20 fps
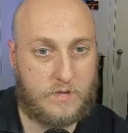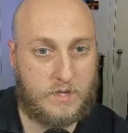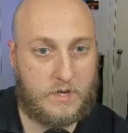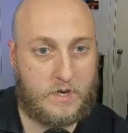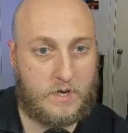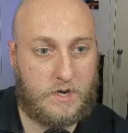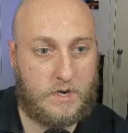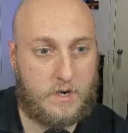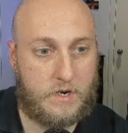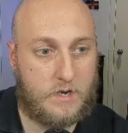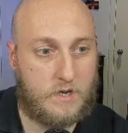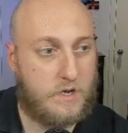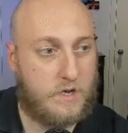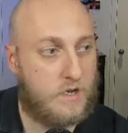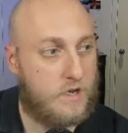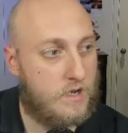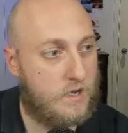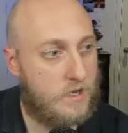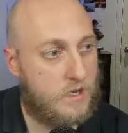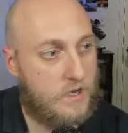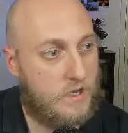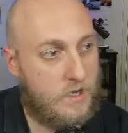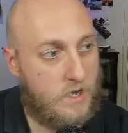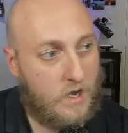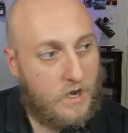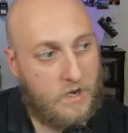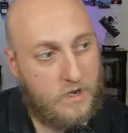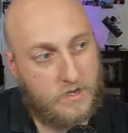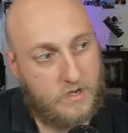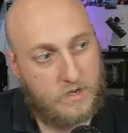that.
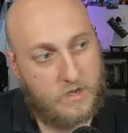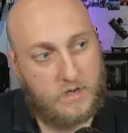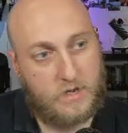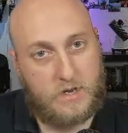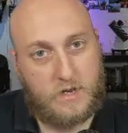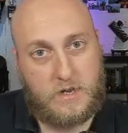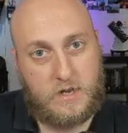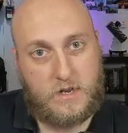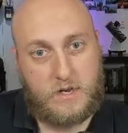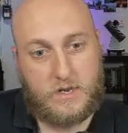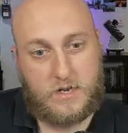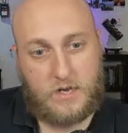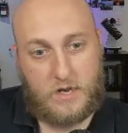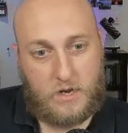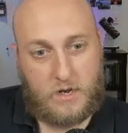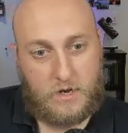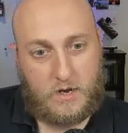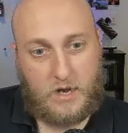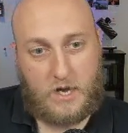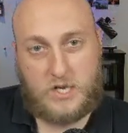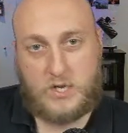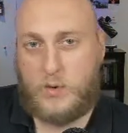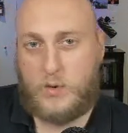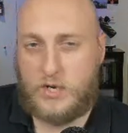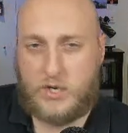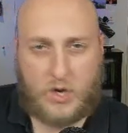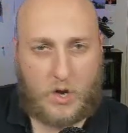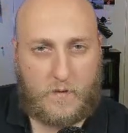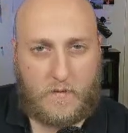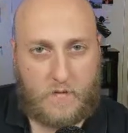Yeah. I
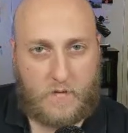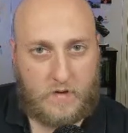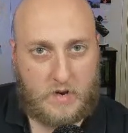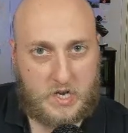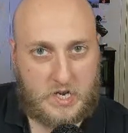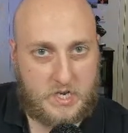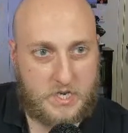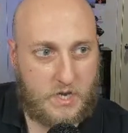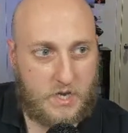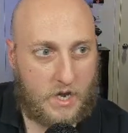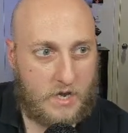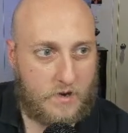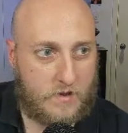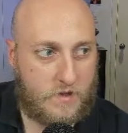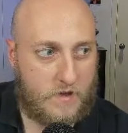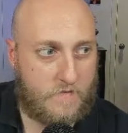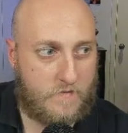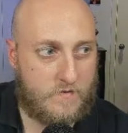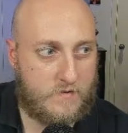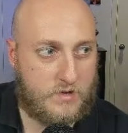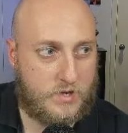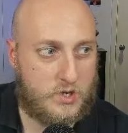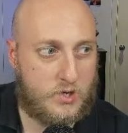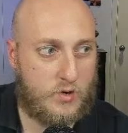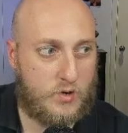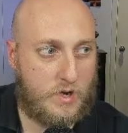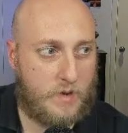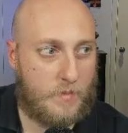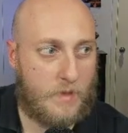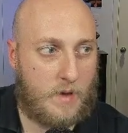switched off of it because I think for the
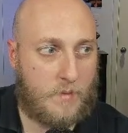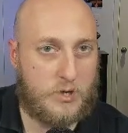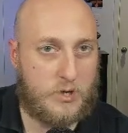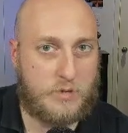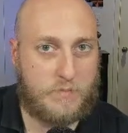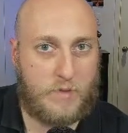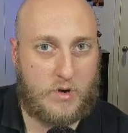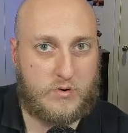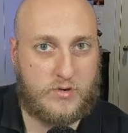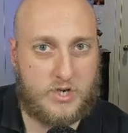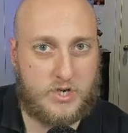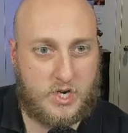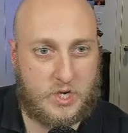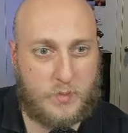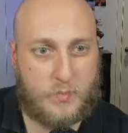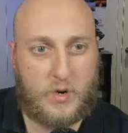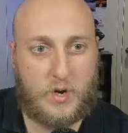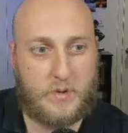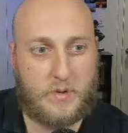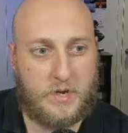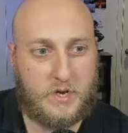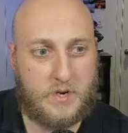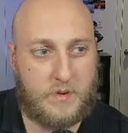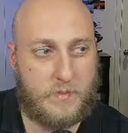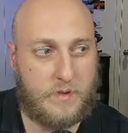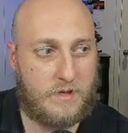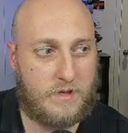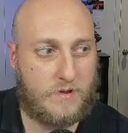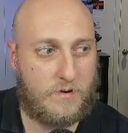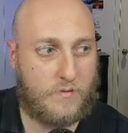stream, that much motion is probably going to be
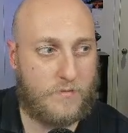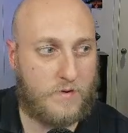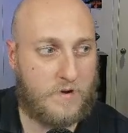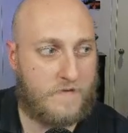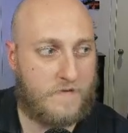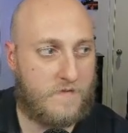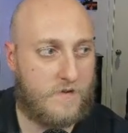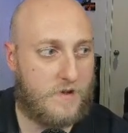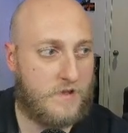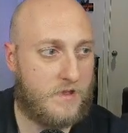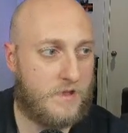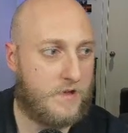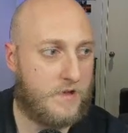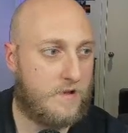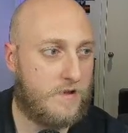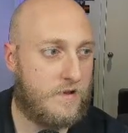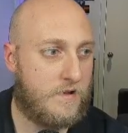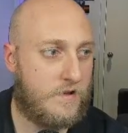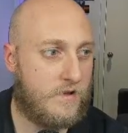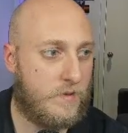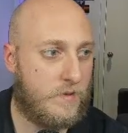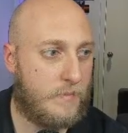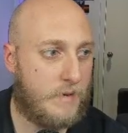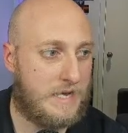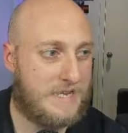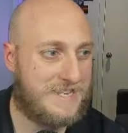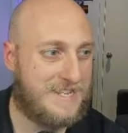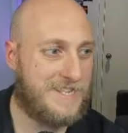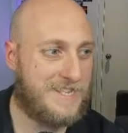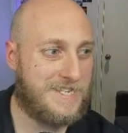a little rough on the
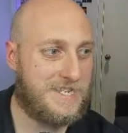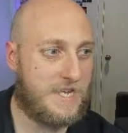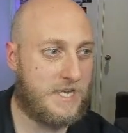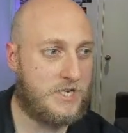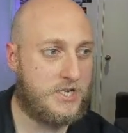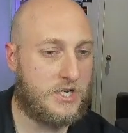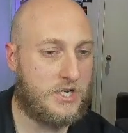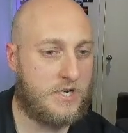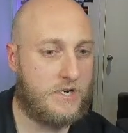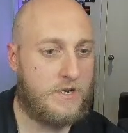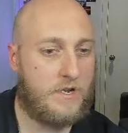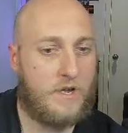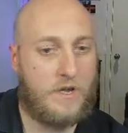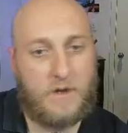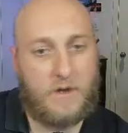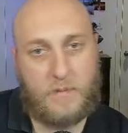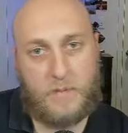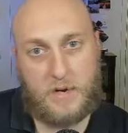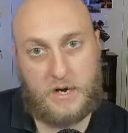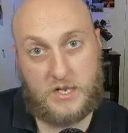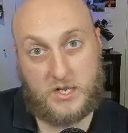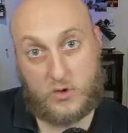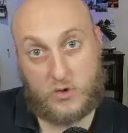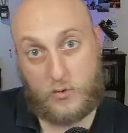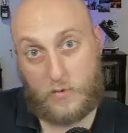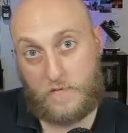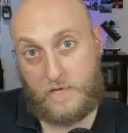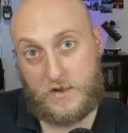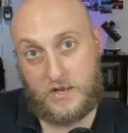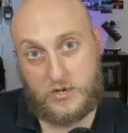pixelization. But it's a cool
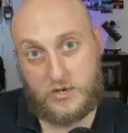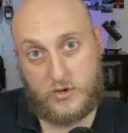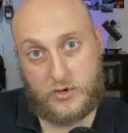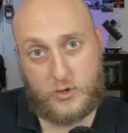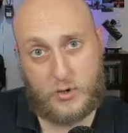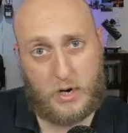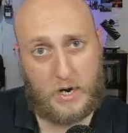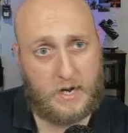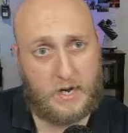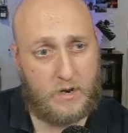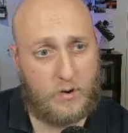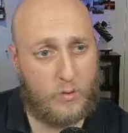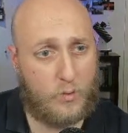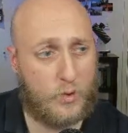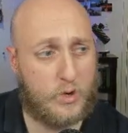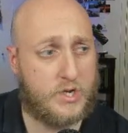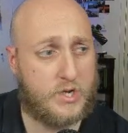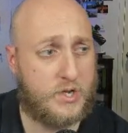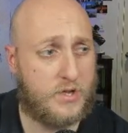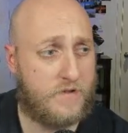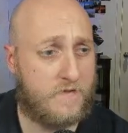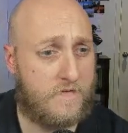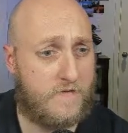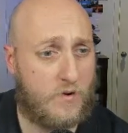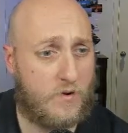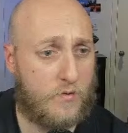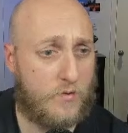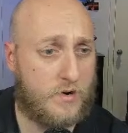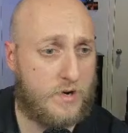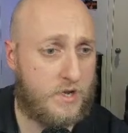feature. Try it out. Works on the
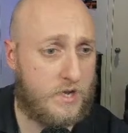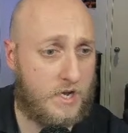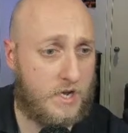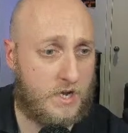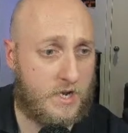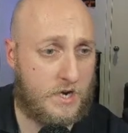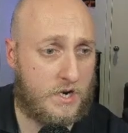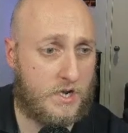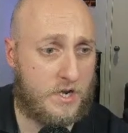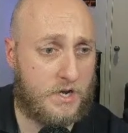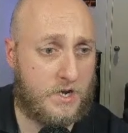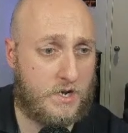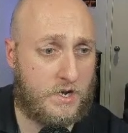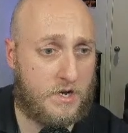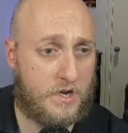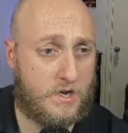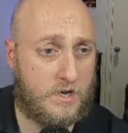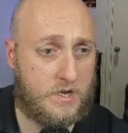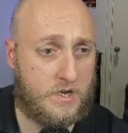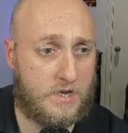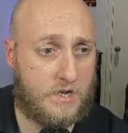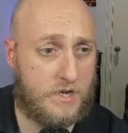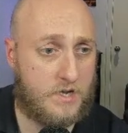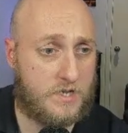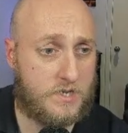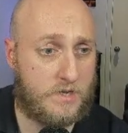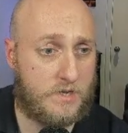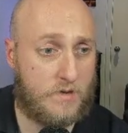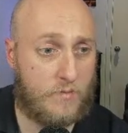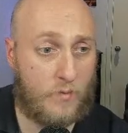phone, and
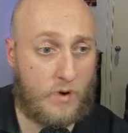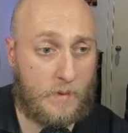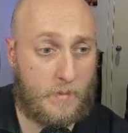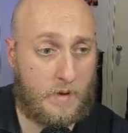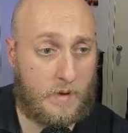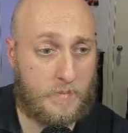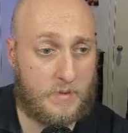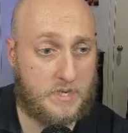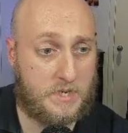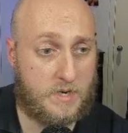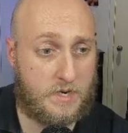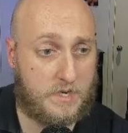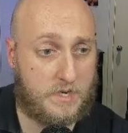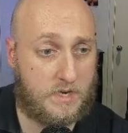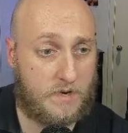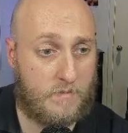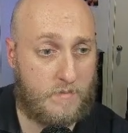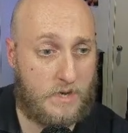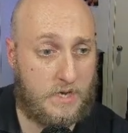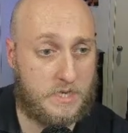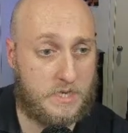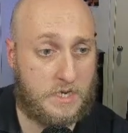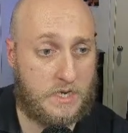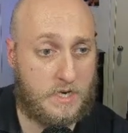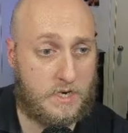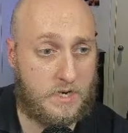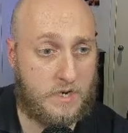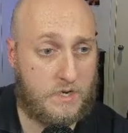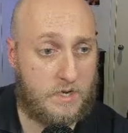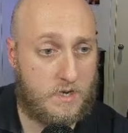it's WebAmp is an
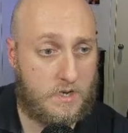amazing